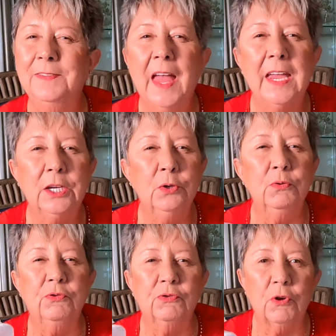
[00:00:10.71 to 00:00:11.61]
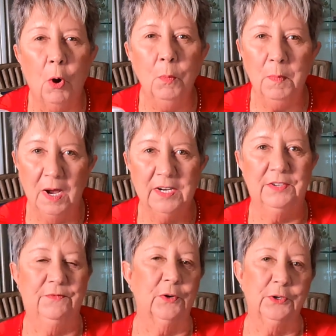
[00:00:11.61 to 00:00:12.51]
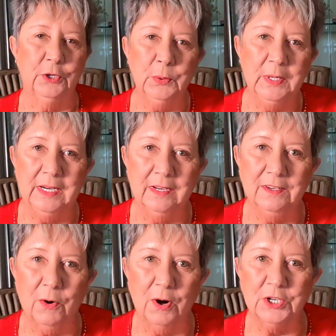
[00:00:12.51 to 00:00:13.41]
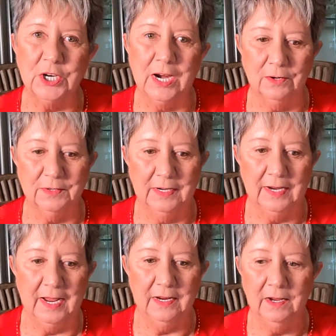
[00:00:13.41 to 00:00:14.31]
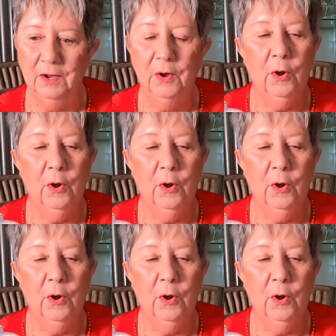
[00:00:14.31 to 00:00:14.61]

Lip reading: Thank you so much for tuning into our channel today.